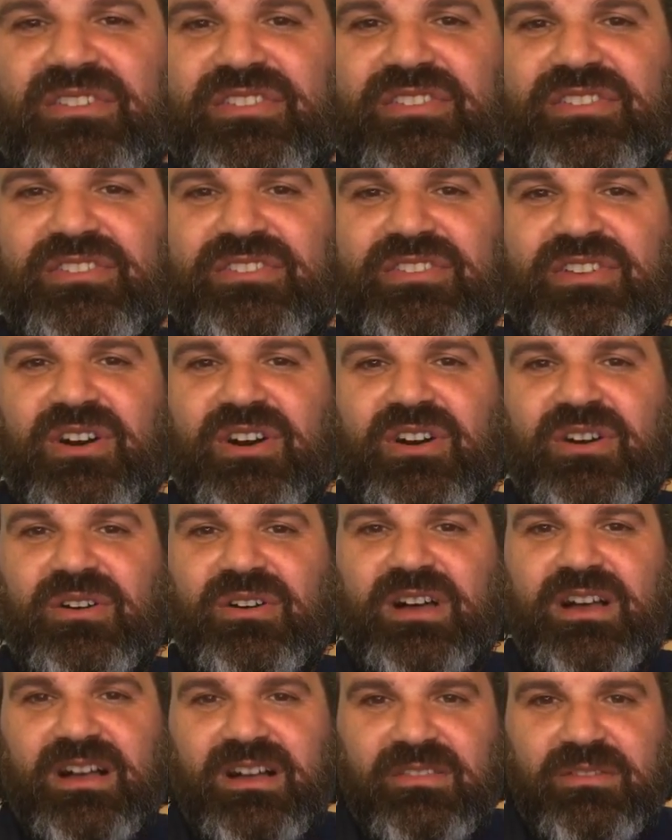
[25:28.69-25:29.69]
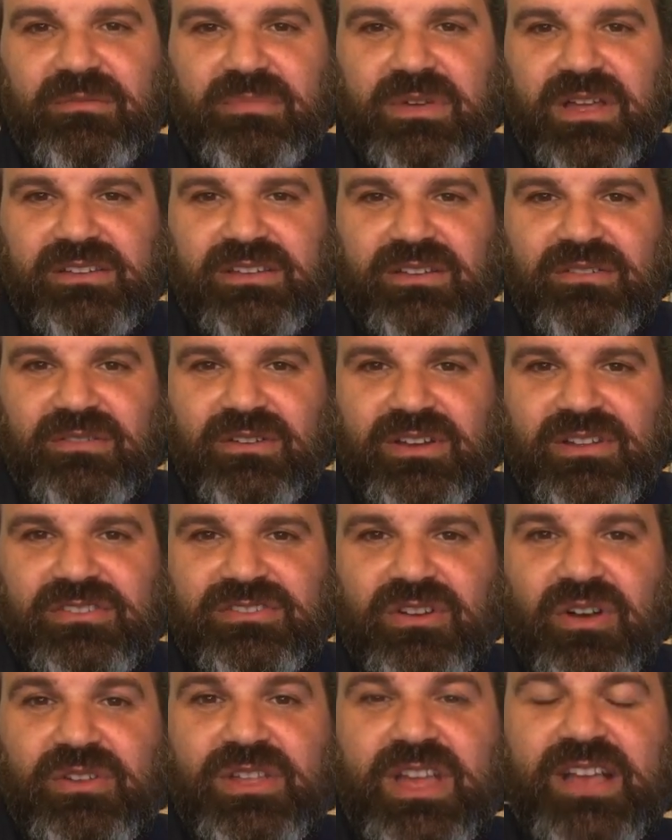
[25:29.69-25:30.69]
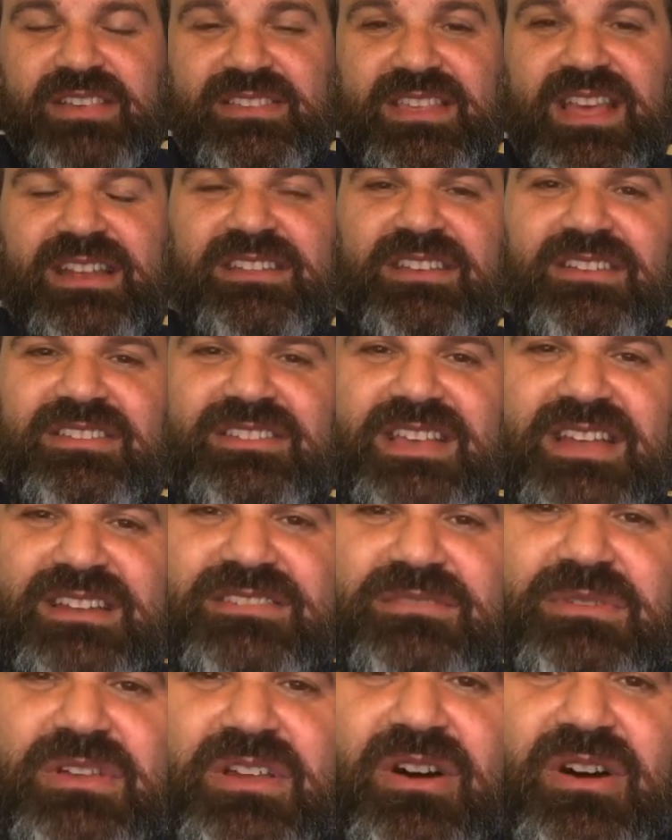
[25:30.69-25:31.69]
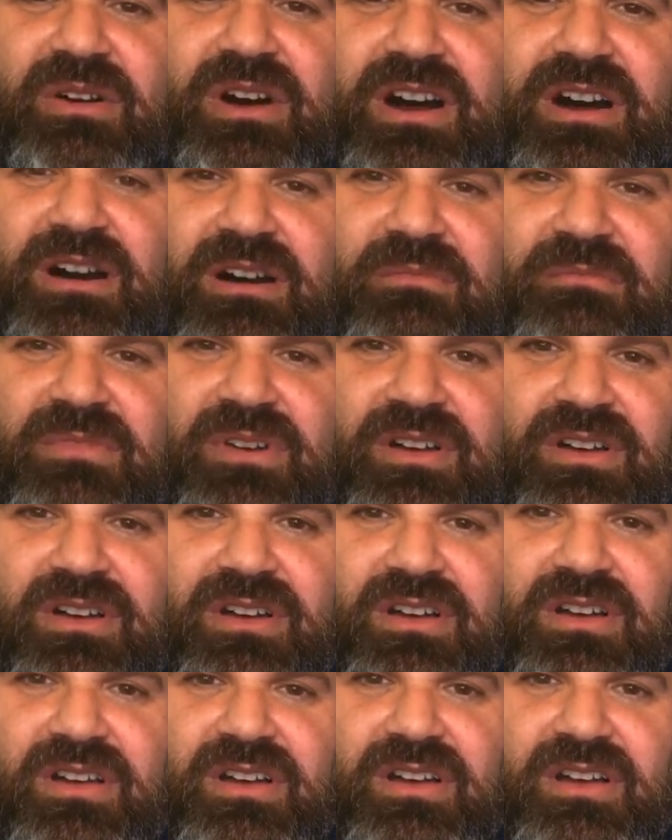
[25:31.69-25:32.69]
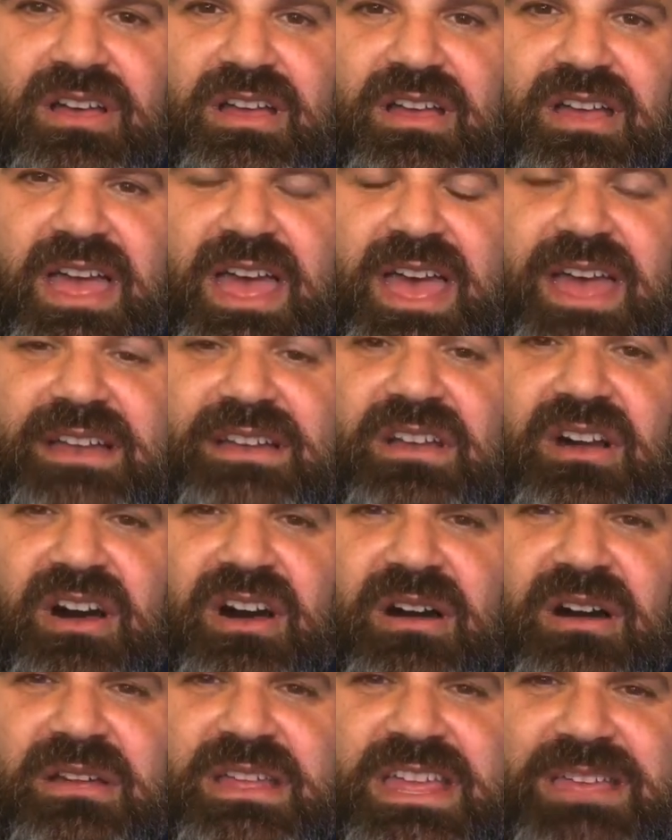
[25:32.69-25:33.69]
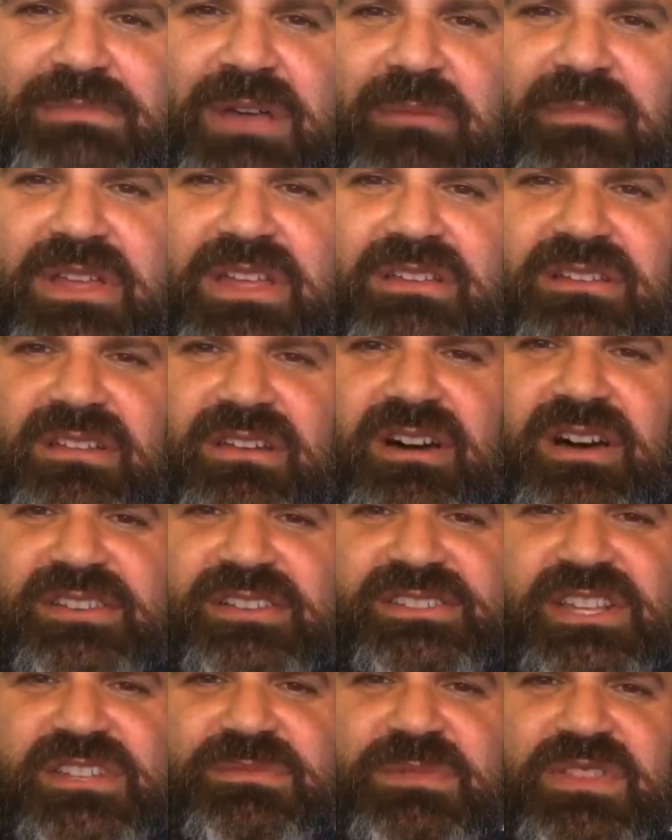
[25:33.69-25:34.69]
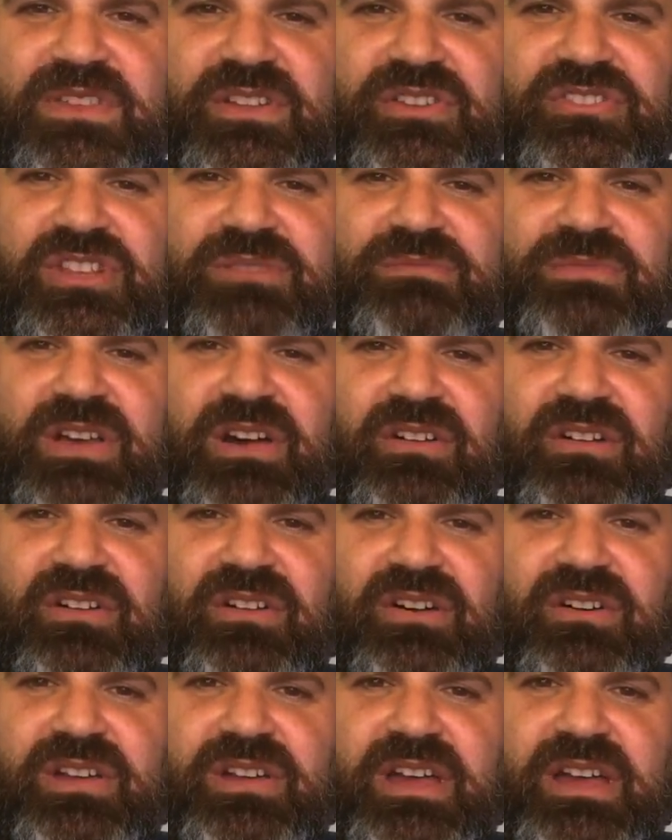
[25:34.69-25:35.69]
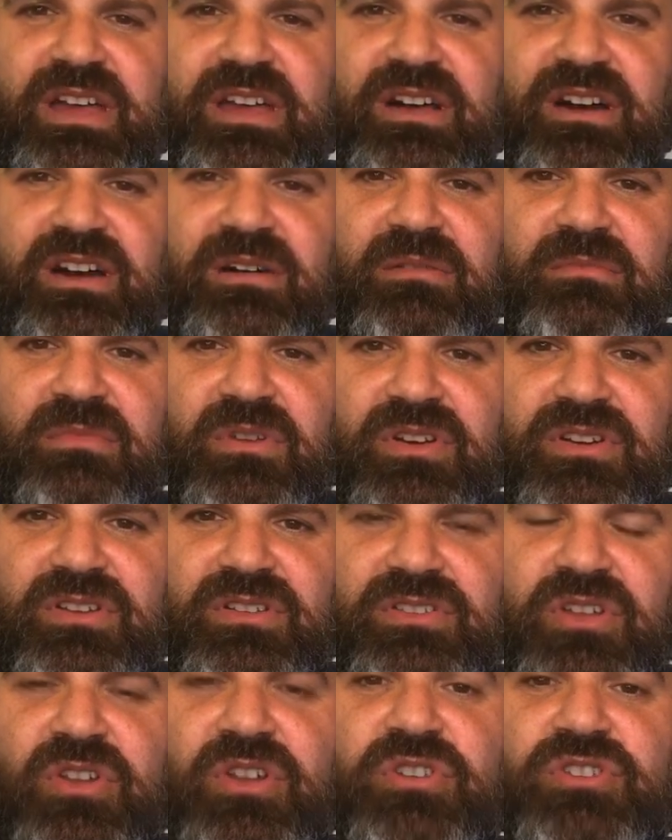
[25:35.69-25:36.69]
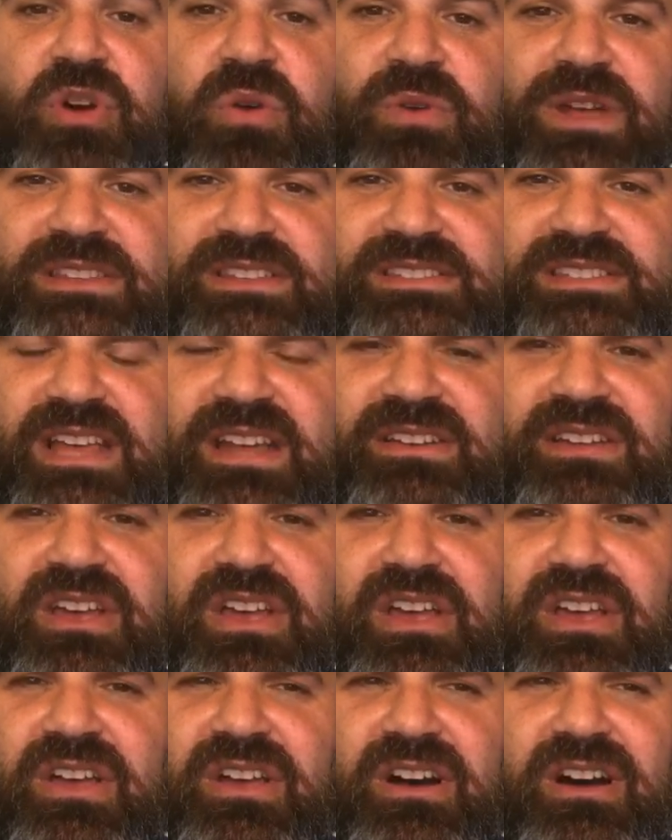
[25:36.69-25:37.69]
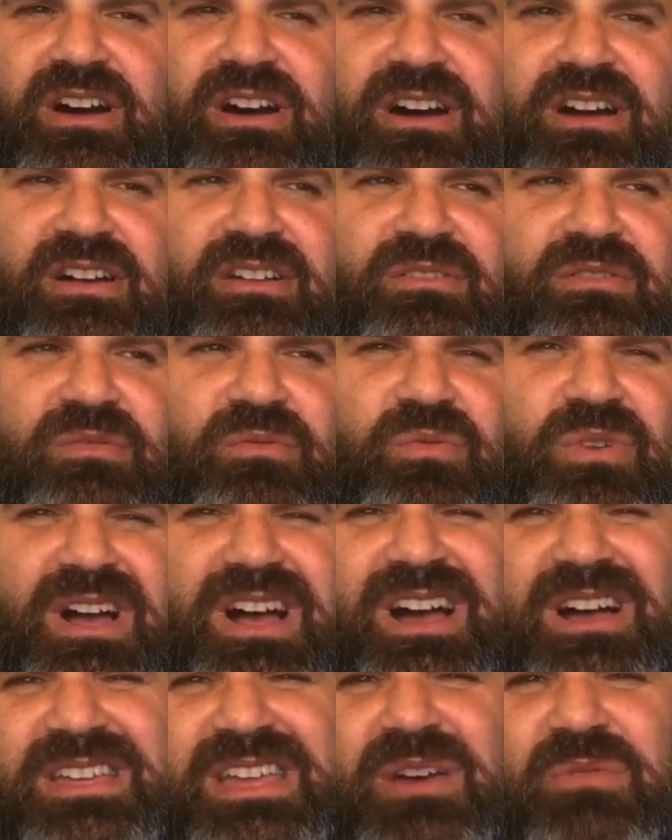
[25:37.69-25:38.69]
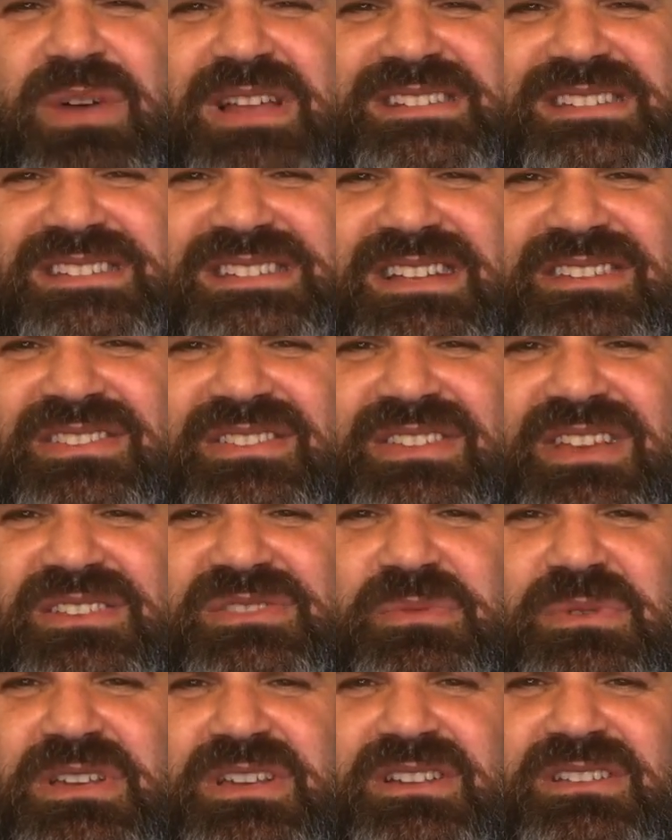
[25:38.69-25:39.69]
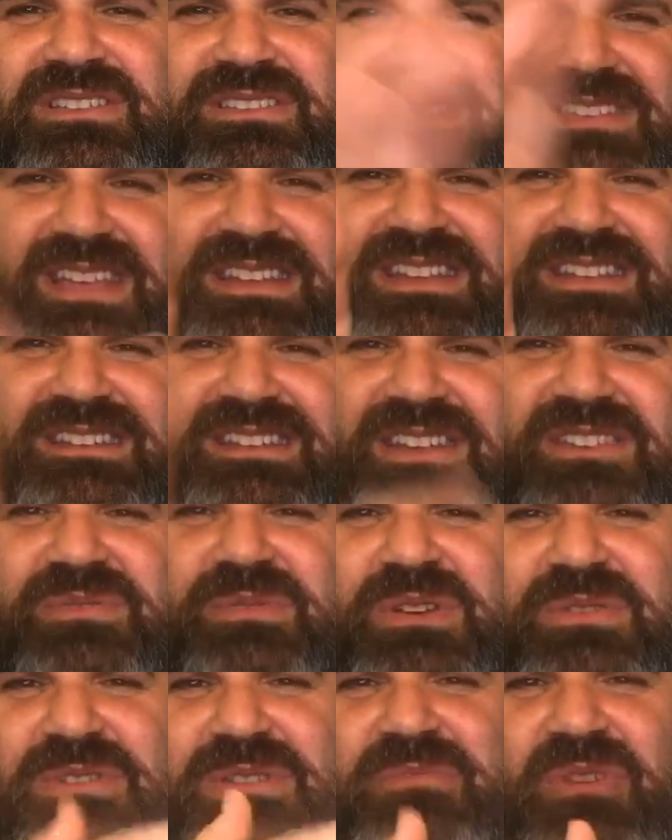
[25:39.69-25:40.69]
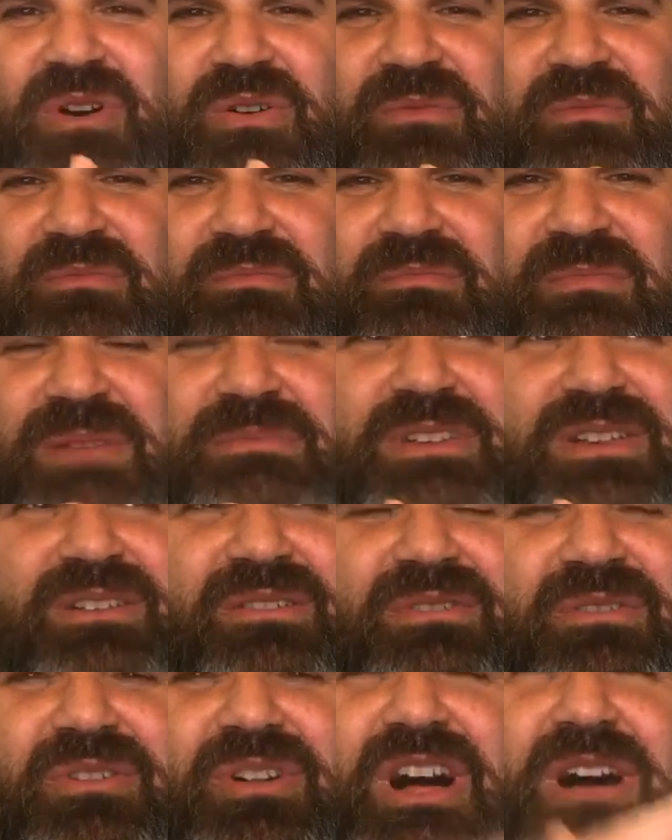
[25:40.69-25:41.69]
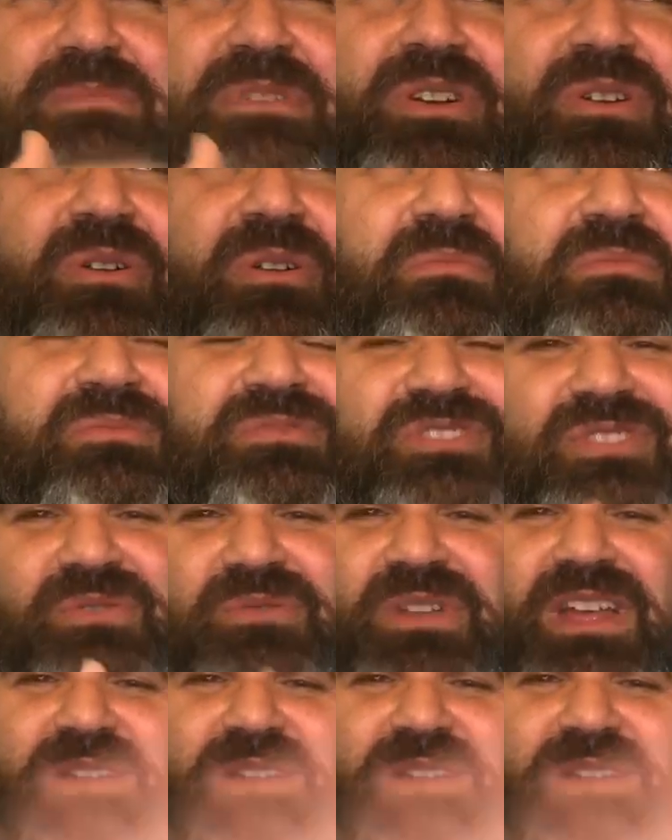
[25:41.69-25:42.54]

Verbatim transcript: So I have a painting ready. Oh yeah, send yeah, send it to me. Oh um, Ed, uh, email me uh, stichmethod at gmail. Okay. Um, no no, don't wait to send. Uh, well, yeah, wait to send till next week. Send it next week when I'm home. Maybe, well, I'll be home soon.